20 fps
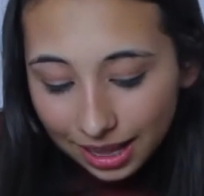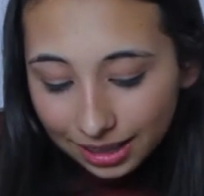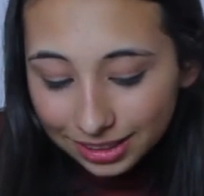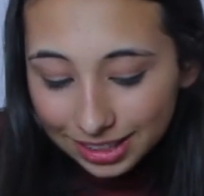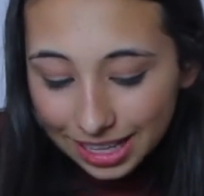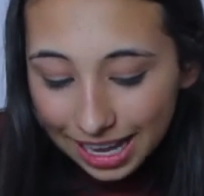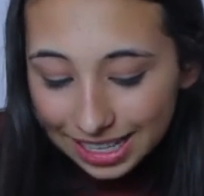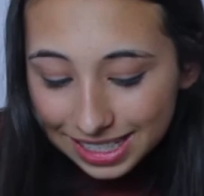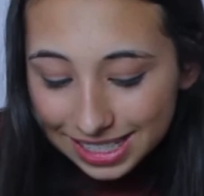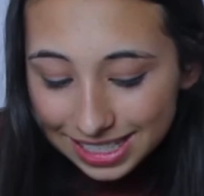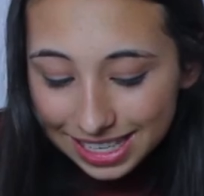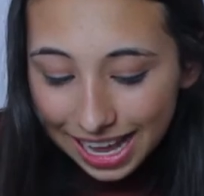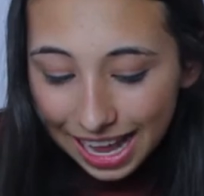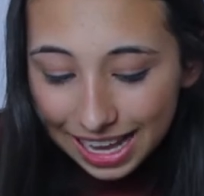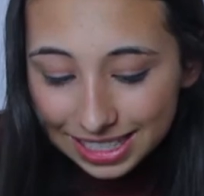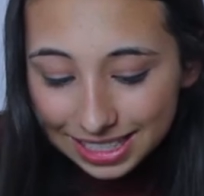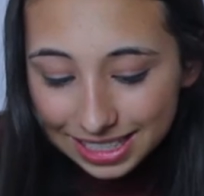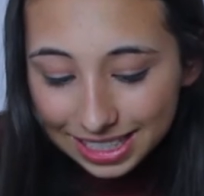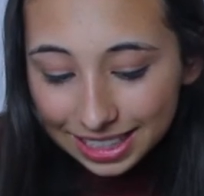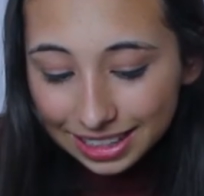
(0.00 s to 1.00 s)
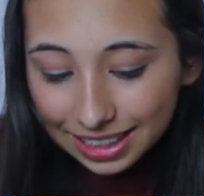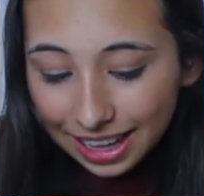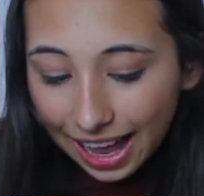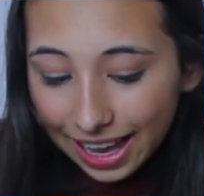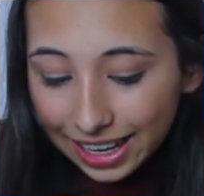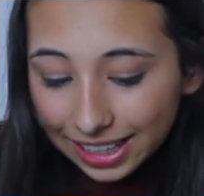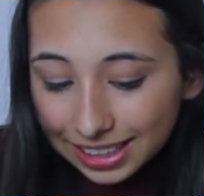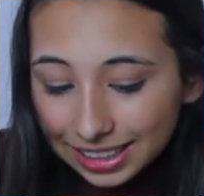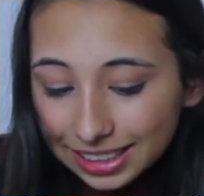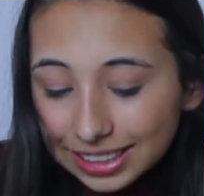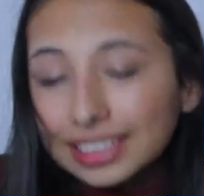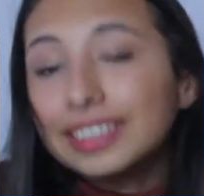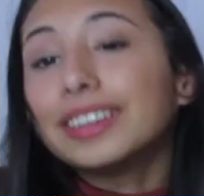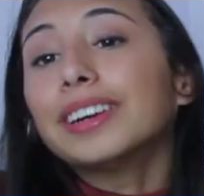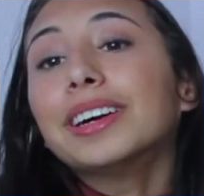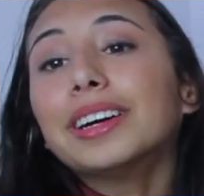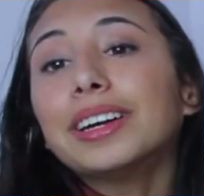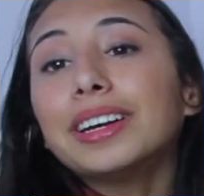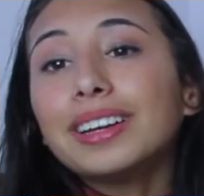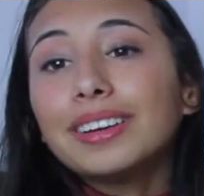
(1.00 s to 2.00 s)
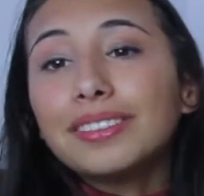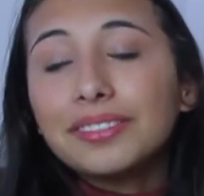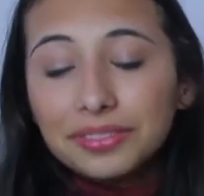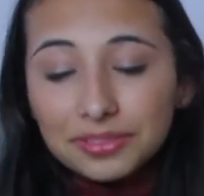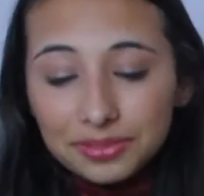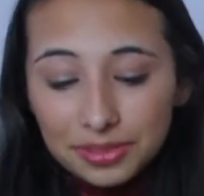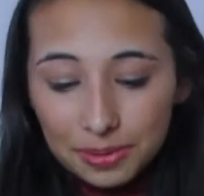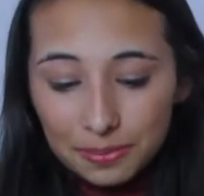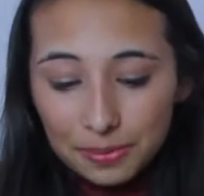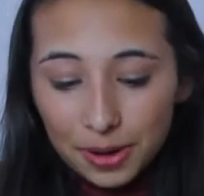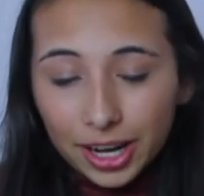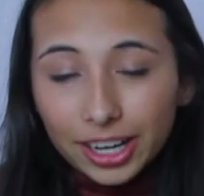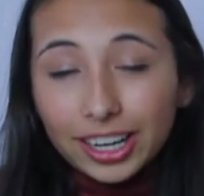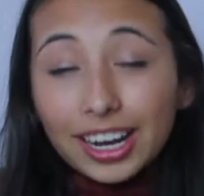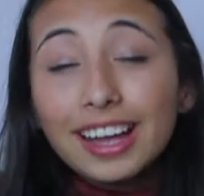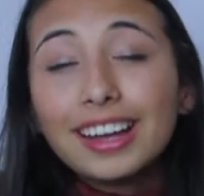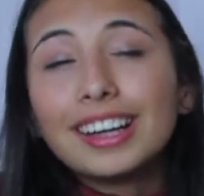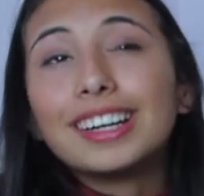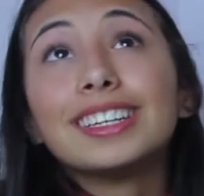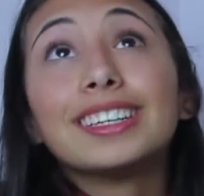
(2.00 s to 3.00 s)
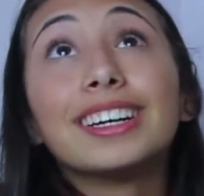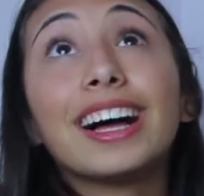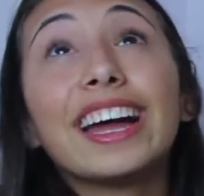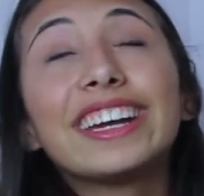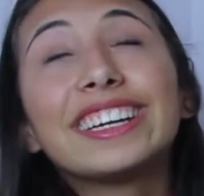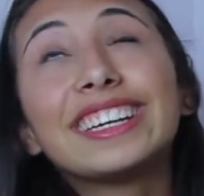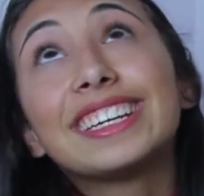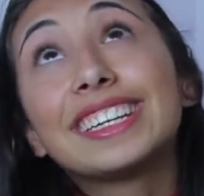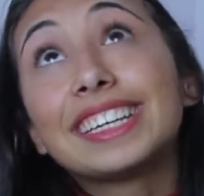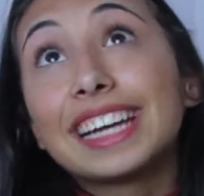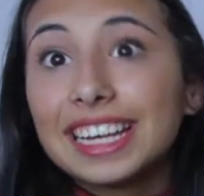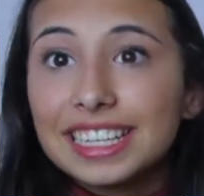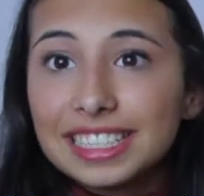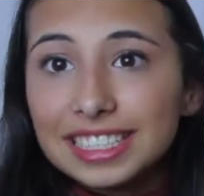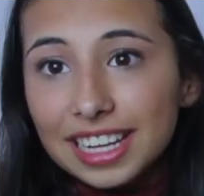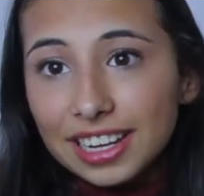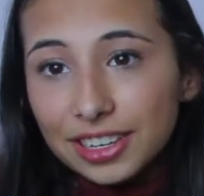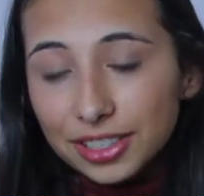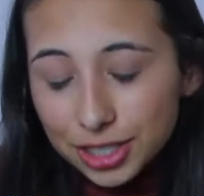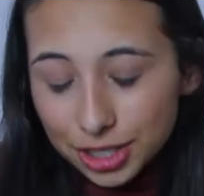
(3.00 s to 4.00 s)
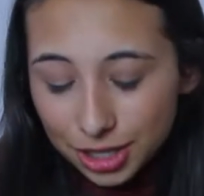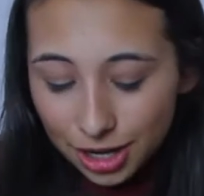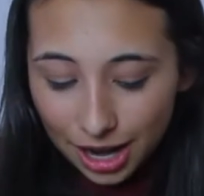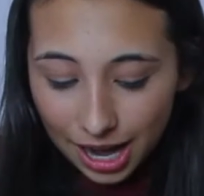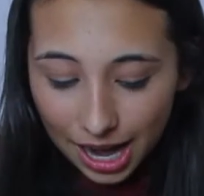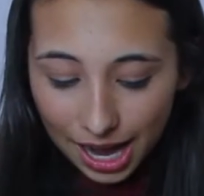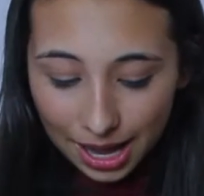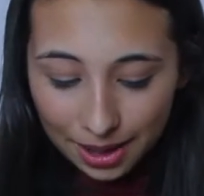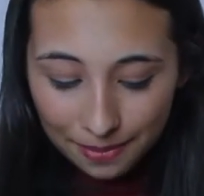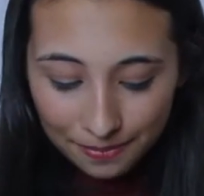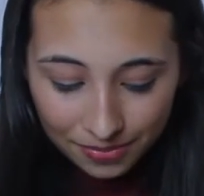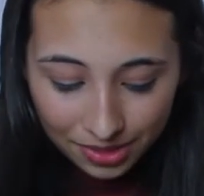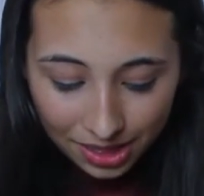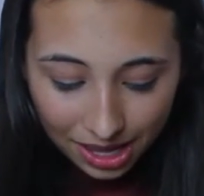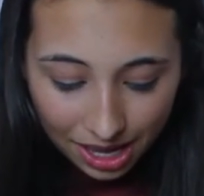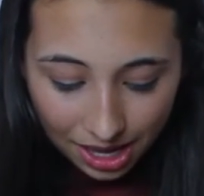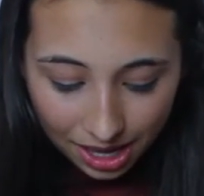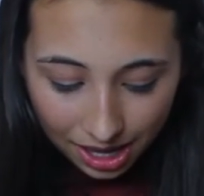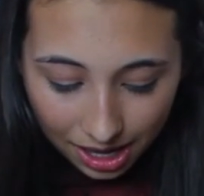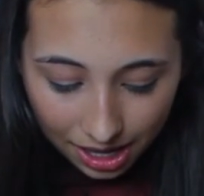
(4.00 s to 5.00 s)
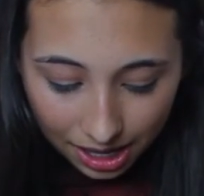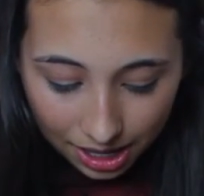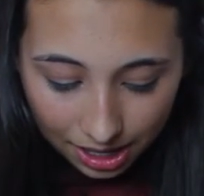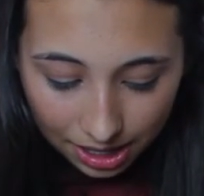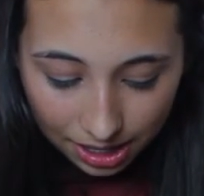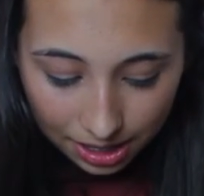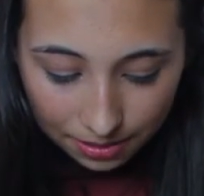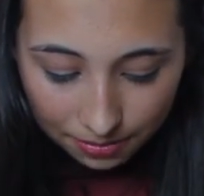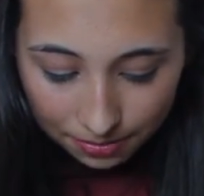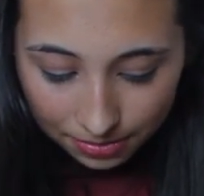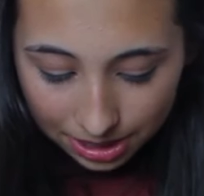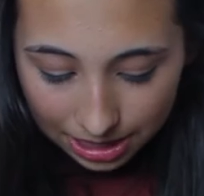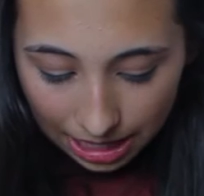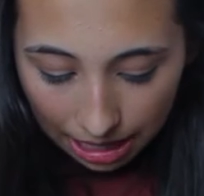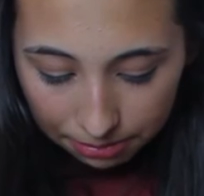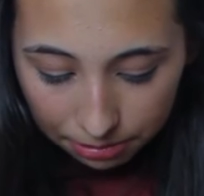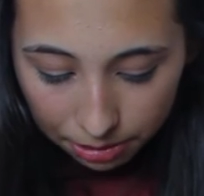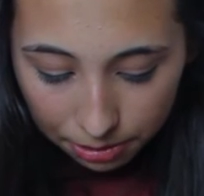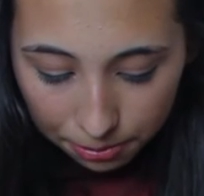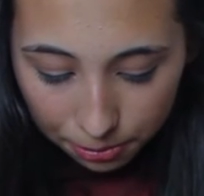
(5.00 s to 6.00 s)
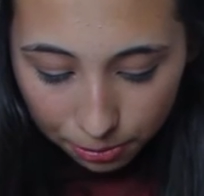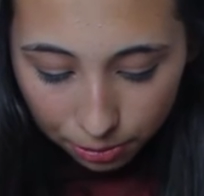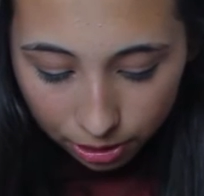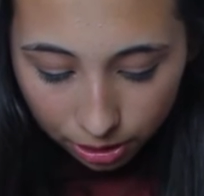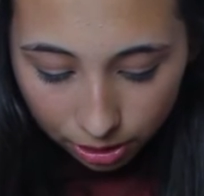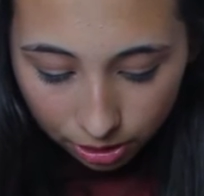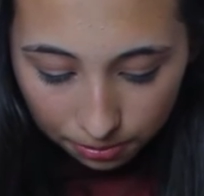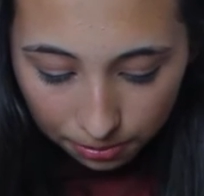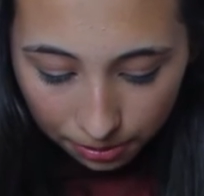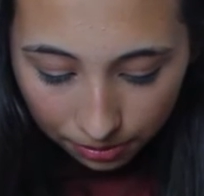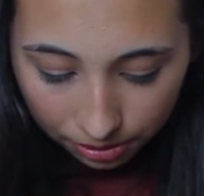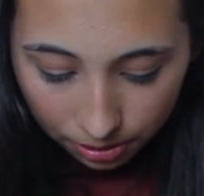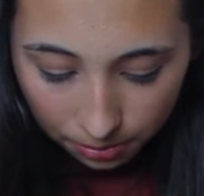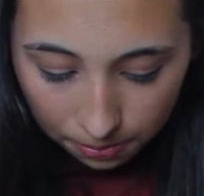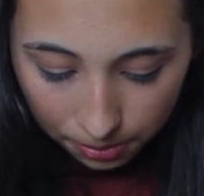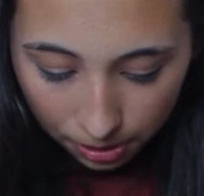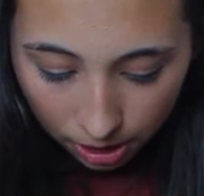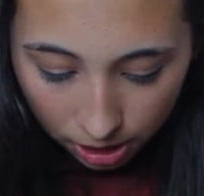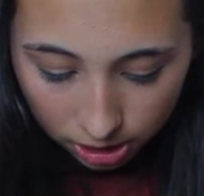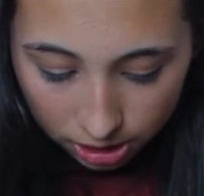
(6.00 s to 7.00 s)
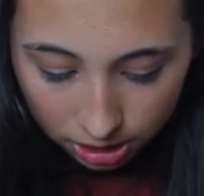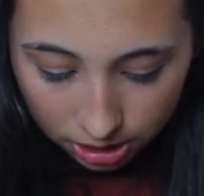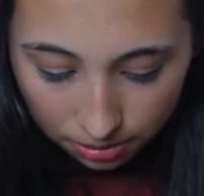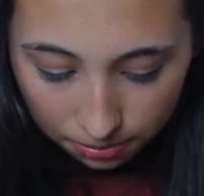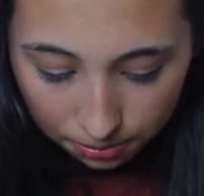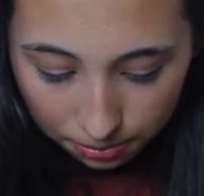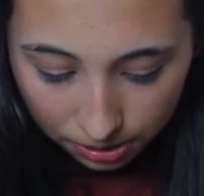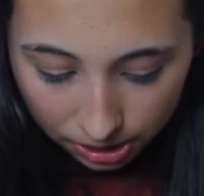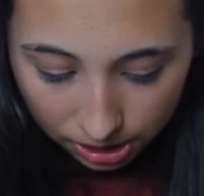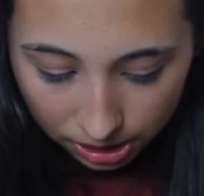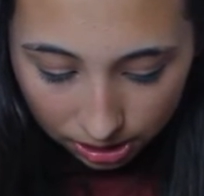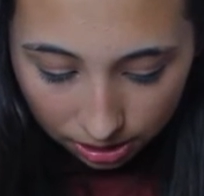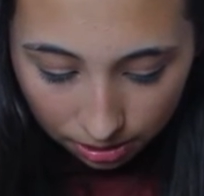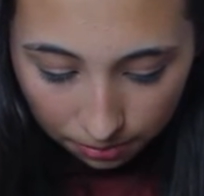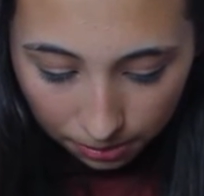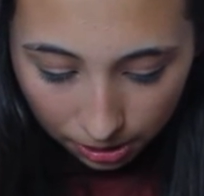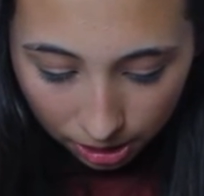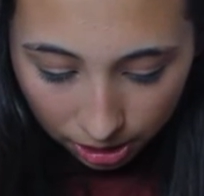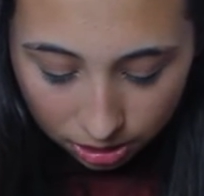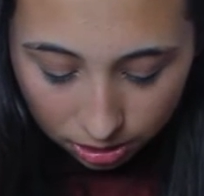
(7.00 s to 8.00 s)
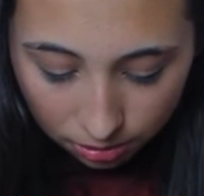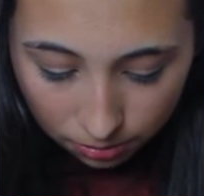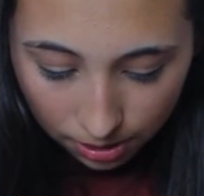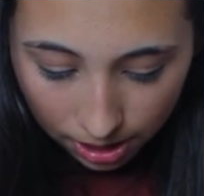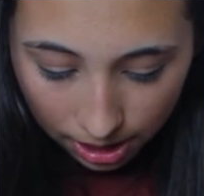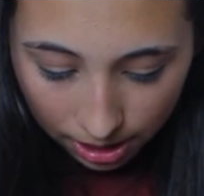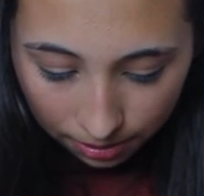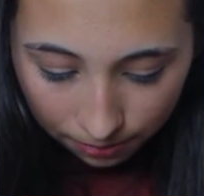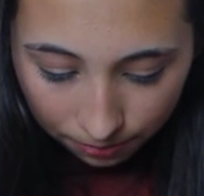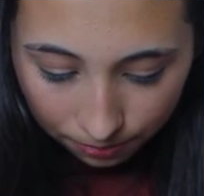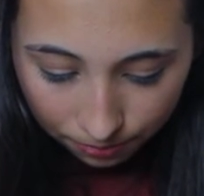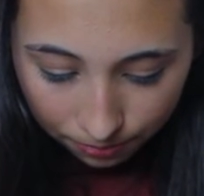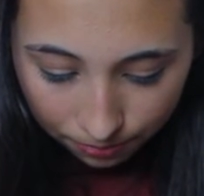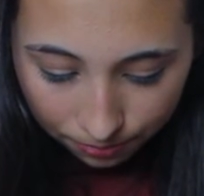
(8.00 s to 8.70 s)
That sassy, like, remark. Oh, I guess I'll try. Um, tap the pointer above the box to put the box away.